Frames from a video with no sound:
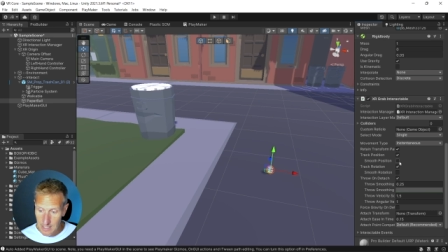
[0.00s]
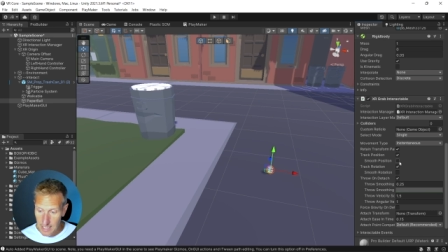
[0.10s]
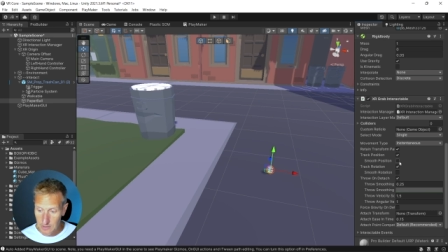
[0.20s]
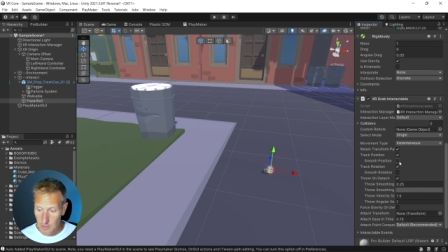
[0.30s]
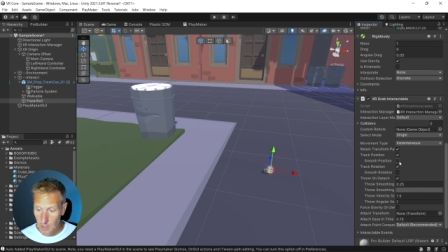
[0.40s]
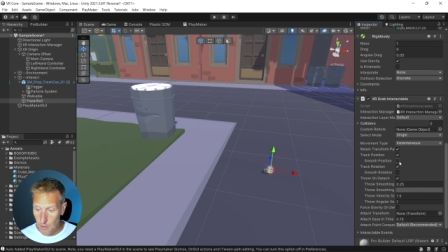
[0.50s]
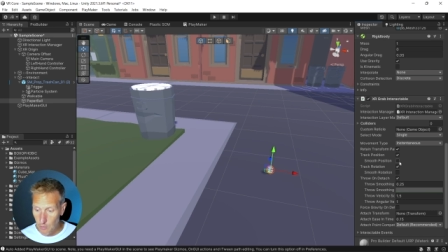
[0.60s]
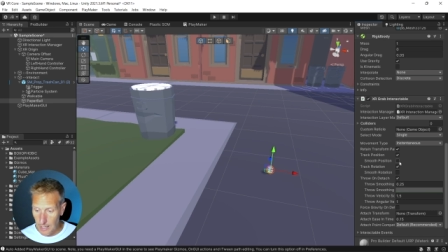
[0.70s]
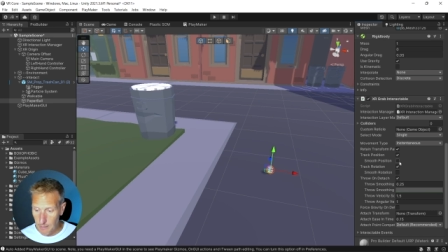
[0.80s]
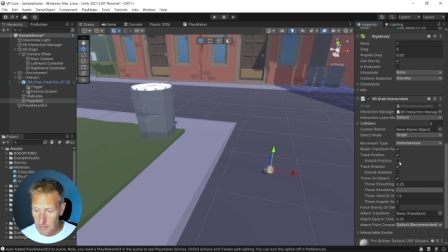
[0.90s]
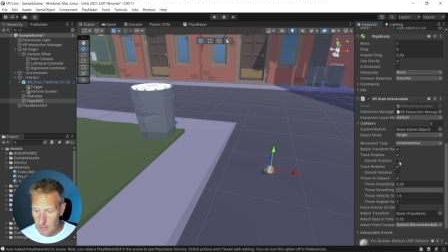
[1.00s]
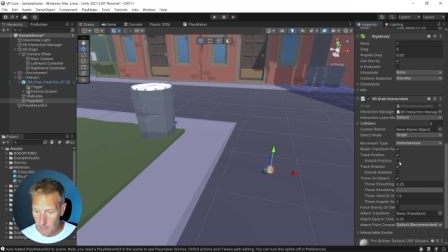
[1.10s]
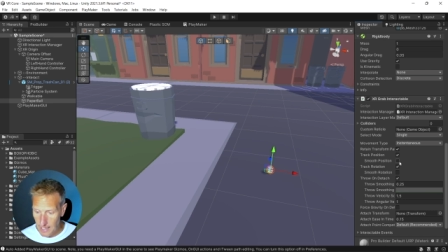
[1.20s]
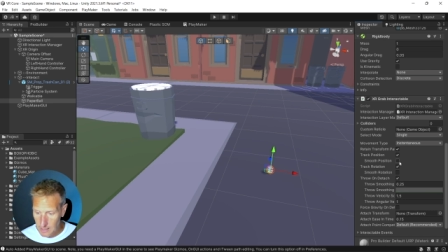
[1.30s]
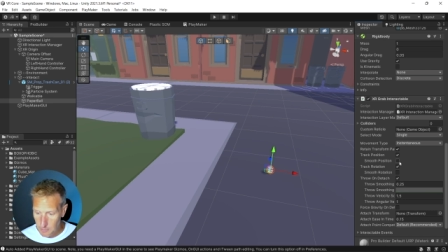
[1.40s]
XR grab
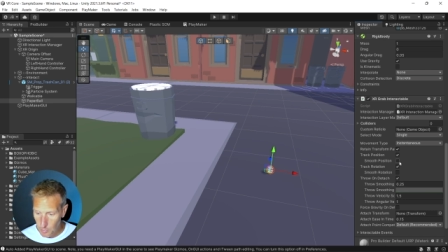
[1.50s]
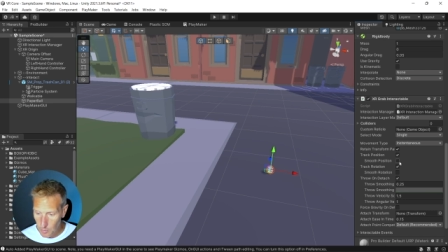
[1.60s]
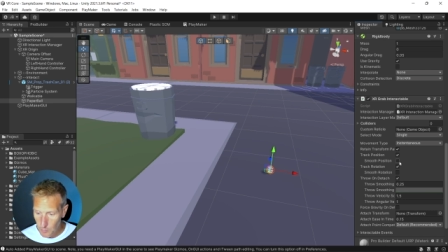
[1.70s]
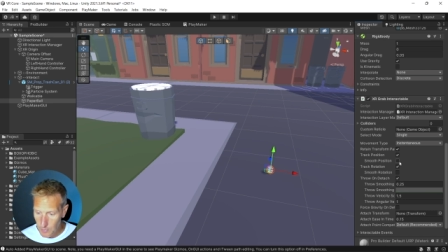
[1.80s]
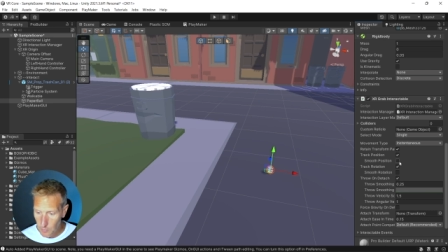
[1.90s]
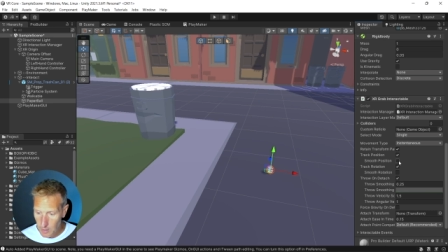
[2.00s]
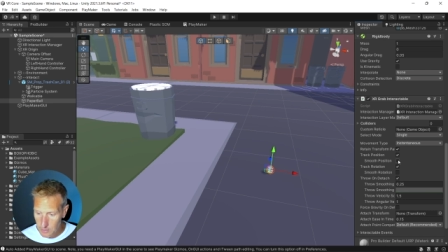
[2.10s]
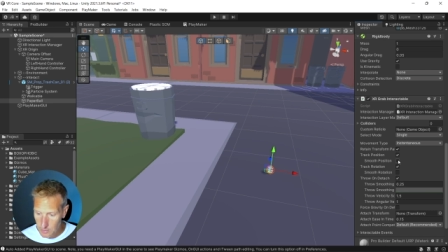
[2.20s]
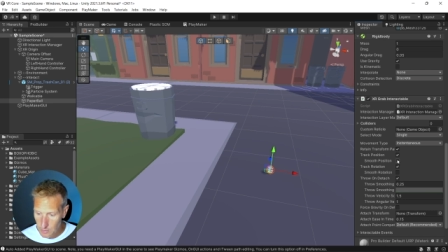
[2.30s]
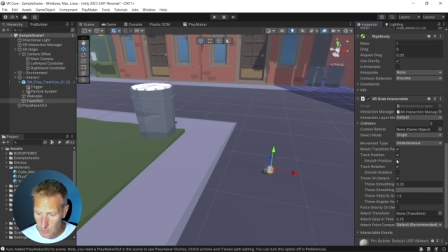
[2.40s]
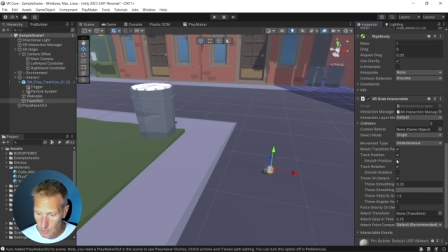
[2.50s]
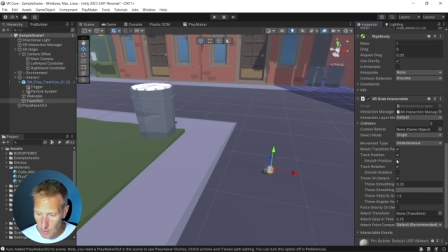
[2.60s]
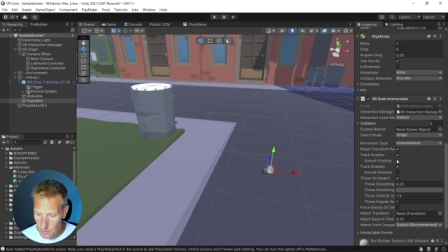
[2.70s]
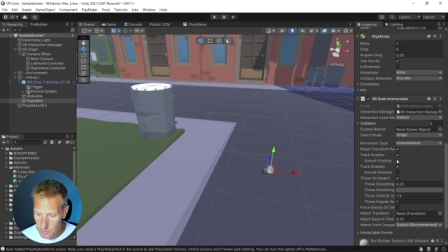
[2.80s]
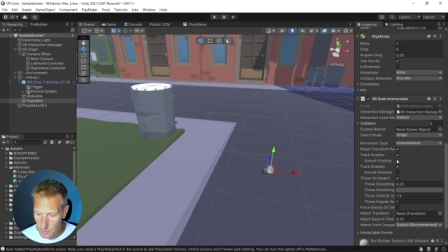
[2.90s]
interactable, we want to
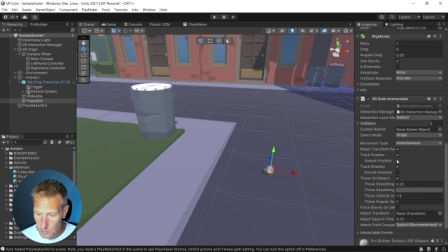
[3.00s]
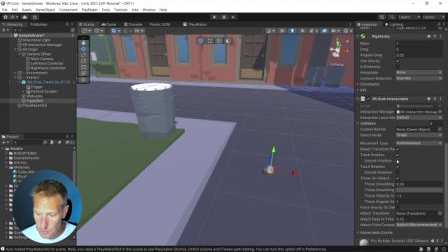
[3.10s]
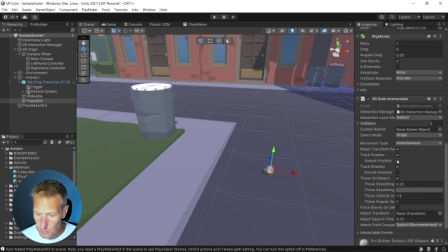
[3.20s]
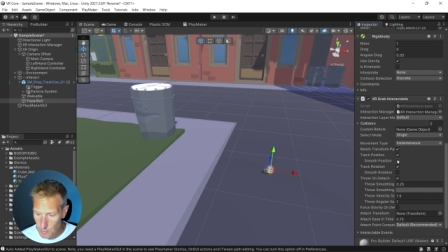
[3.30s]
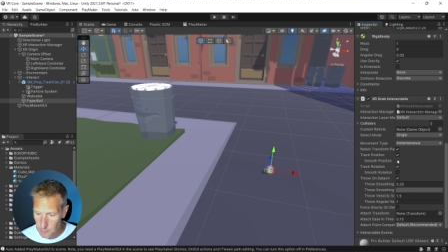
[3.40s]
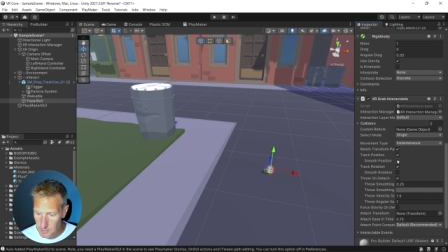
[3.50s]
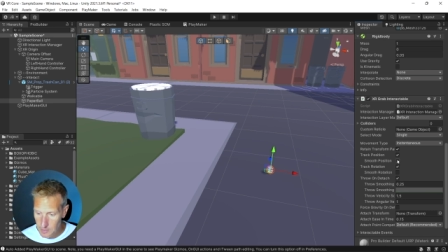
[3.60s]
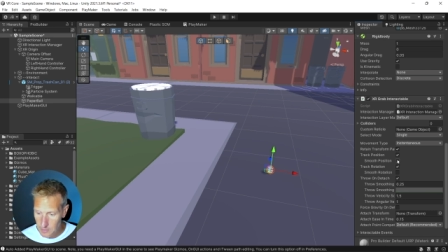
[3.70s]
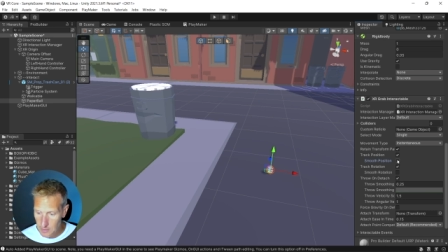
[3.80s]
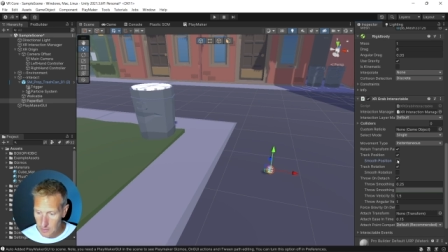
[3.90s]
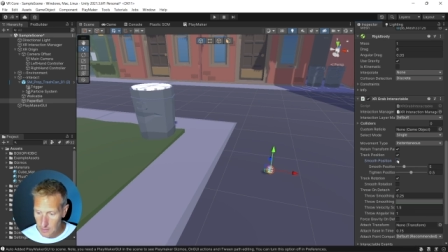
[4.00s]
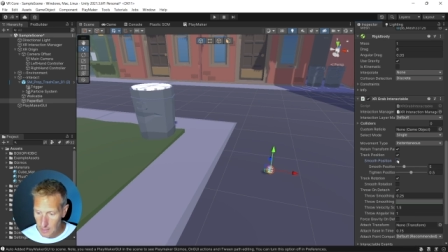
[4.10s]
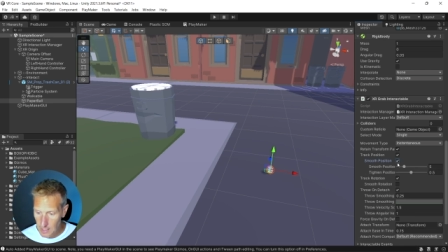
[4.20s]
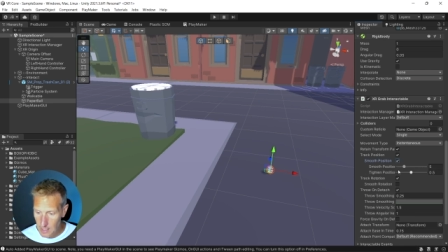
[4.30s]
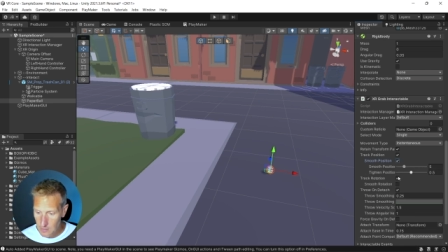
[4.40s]
also smooth position
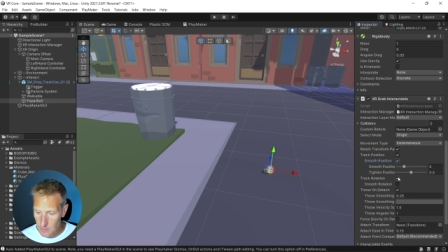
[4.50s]
and